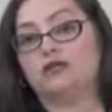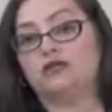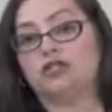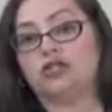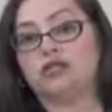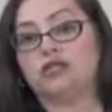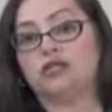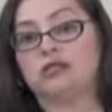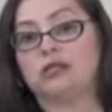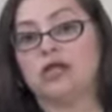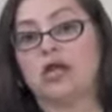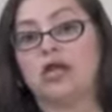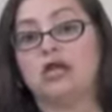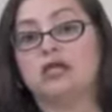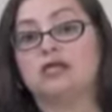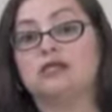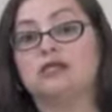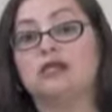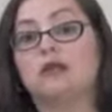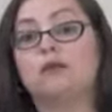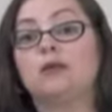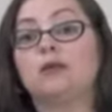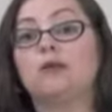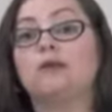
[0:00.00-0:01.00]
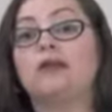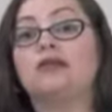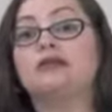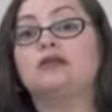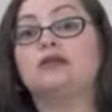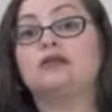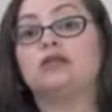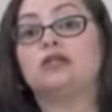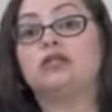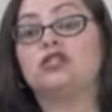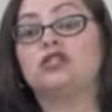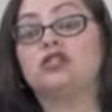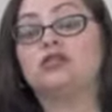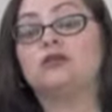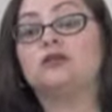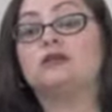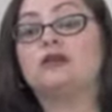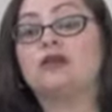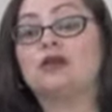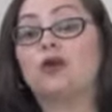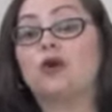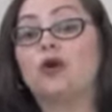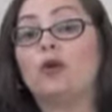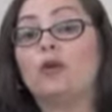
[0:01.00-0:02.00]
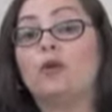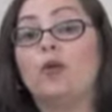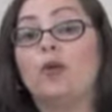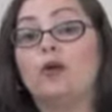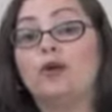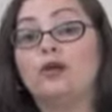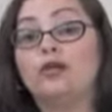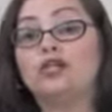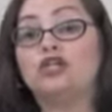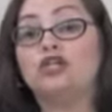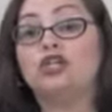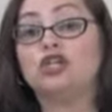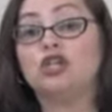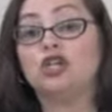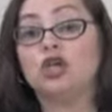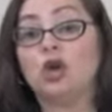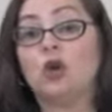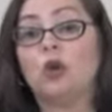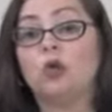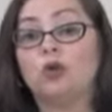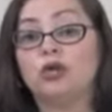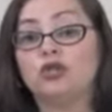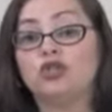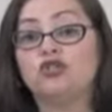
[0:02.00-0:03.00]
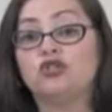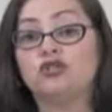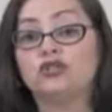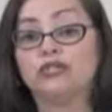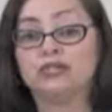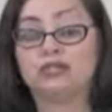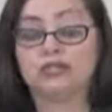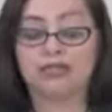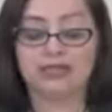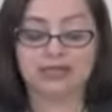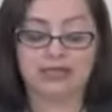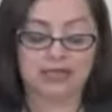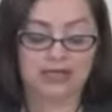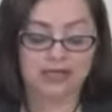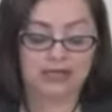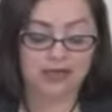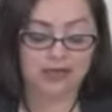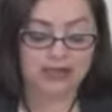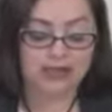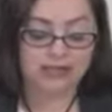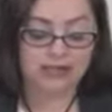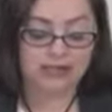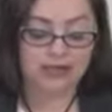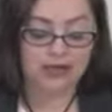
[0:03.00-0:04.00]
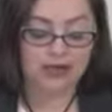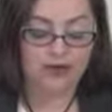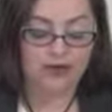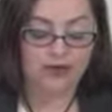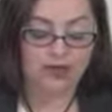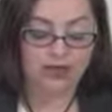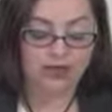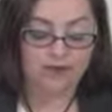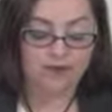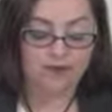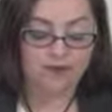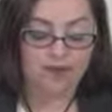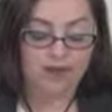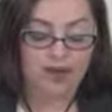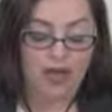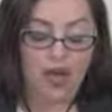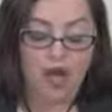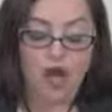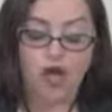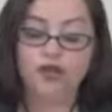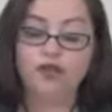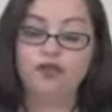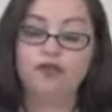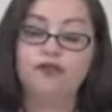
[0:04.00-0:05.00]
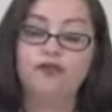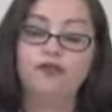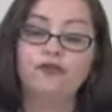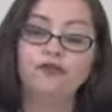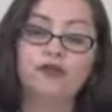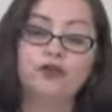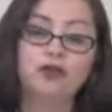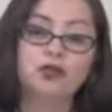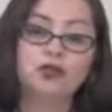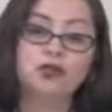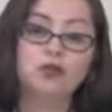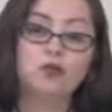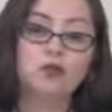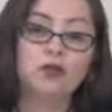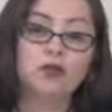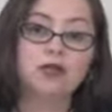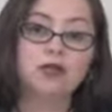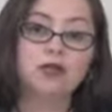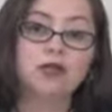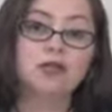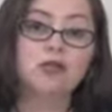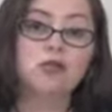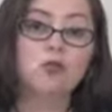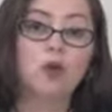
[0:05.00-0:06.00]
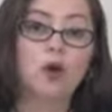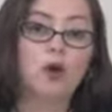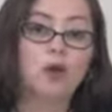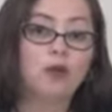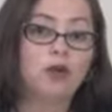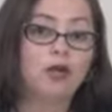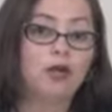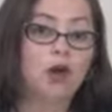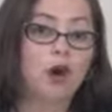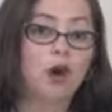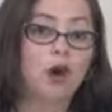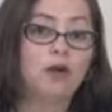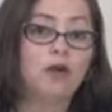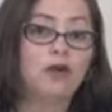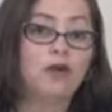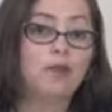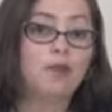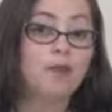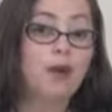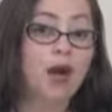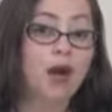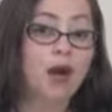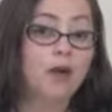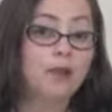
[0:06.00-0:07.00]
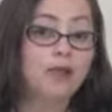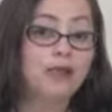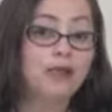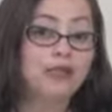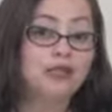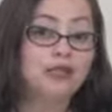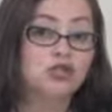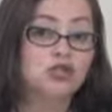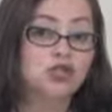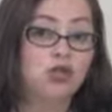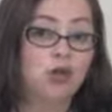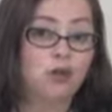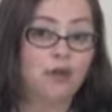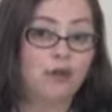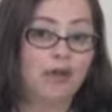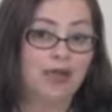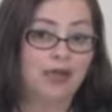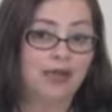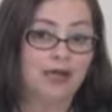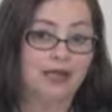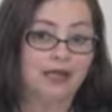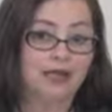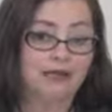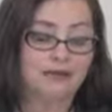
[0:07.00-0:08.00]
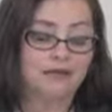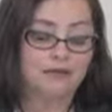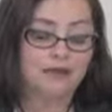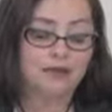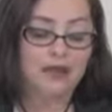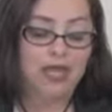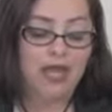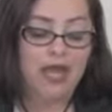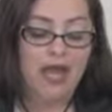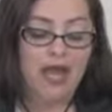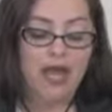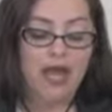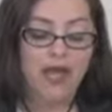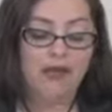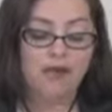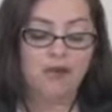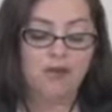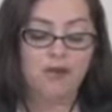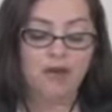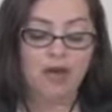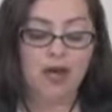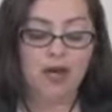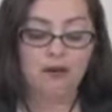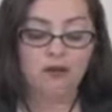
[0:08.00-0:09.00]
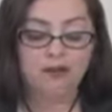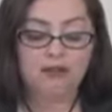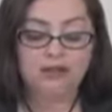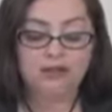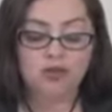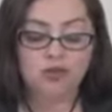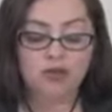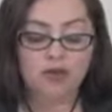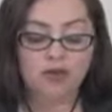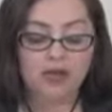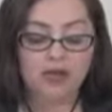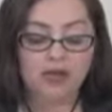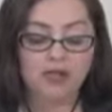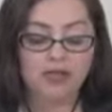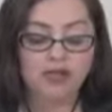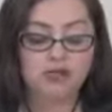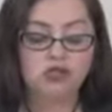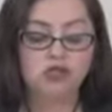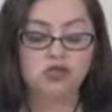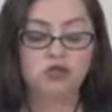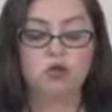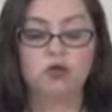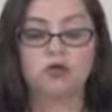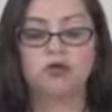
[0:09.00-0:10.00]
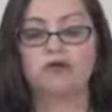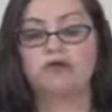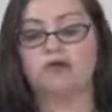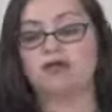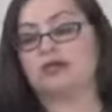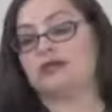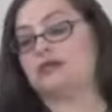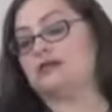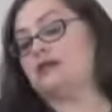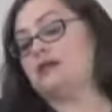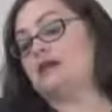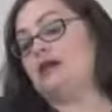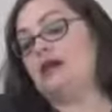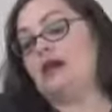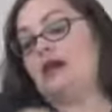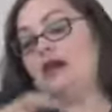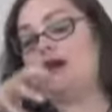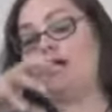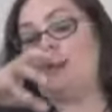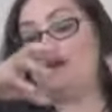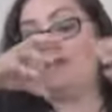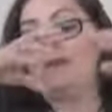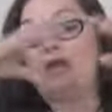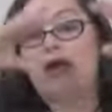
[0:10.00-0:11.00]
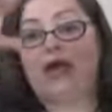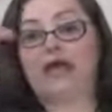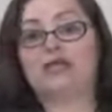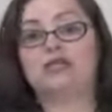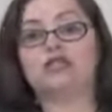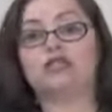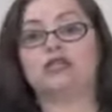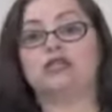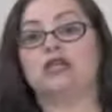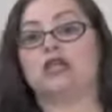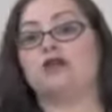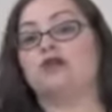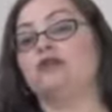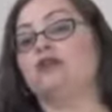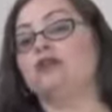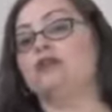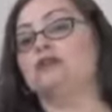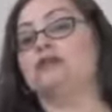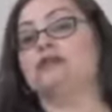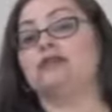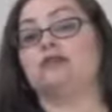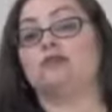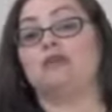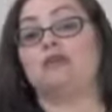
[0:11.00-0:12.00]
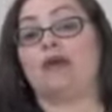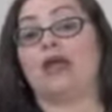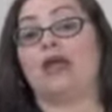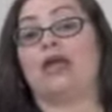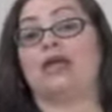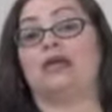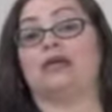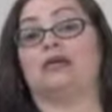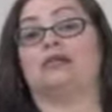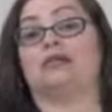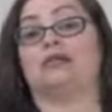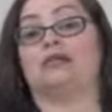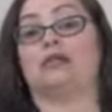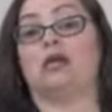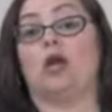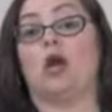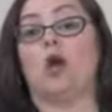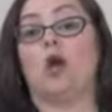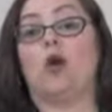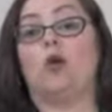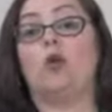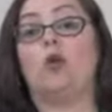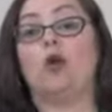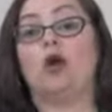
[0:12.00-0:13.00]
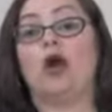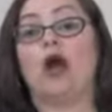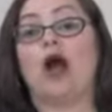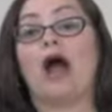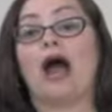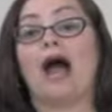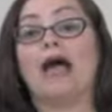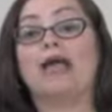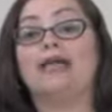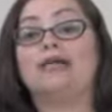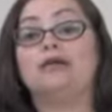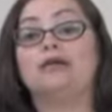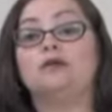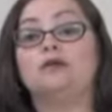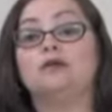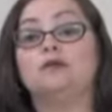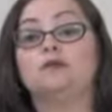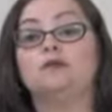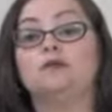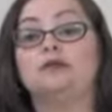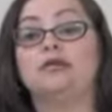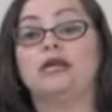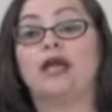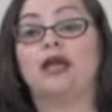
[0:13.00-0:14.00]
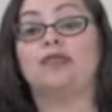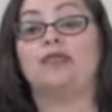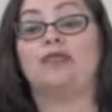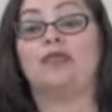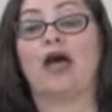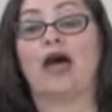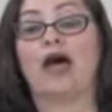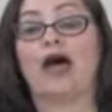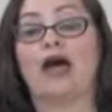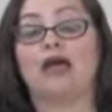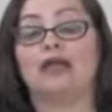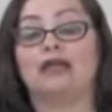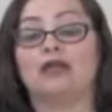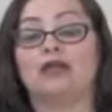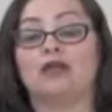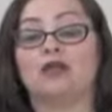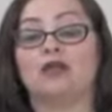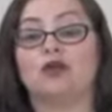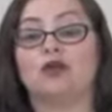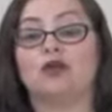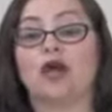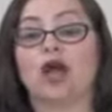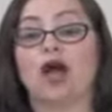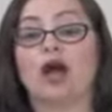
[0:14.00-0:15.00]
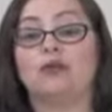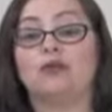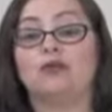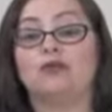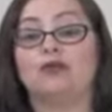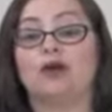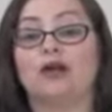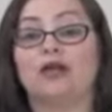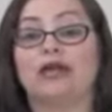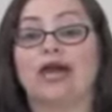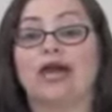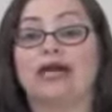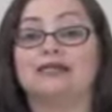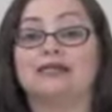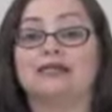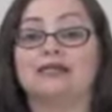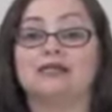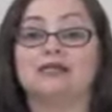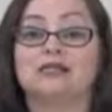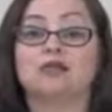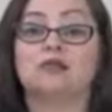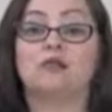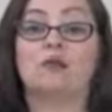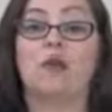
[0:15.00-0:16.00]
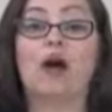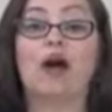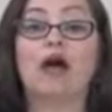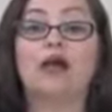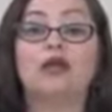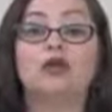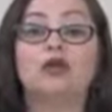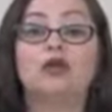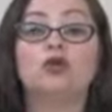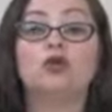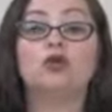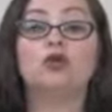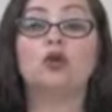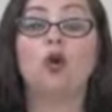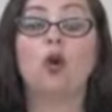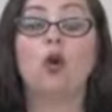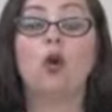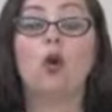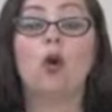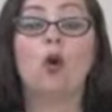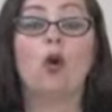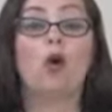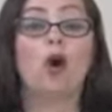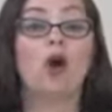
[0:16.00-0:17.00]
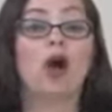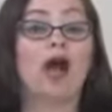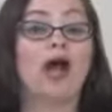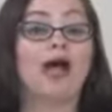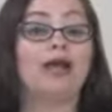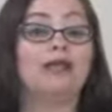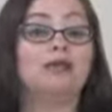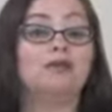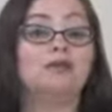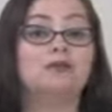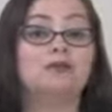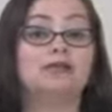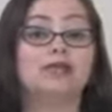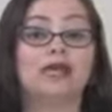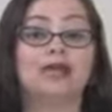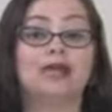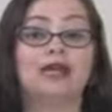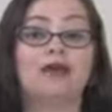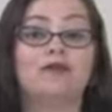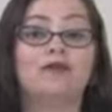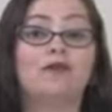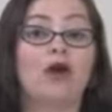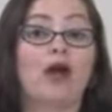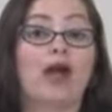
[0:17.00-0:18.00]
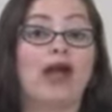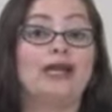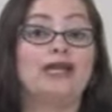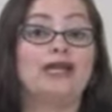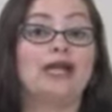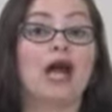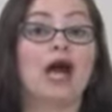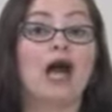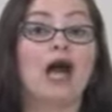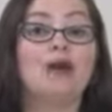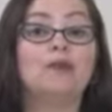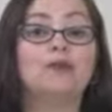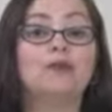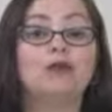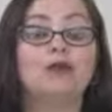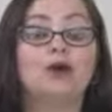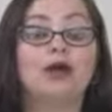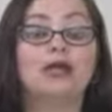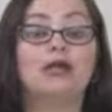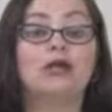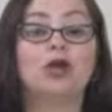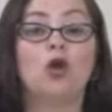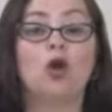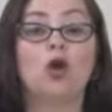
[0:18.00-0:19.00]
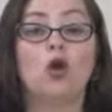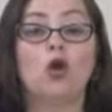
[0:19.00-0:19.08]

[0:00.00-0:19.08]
of just supplemental issues that are important to know when you're dealing in this area. The first one is what we call the public domain. And the public domain is sort of this imaginary space where items that their copyright has expired or items that never had copyright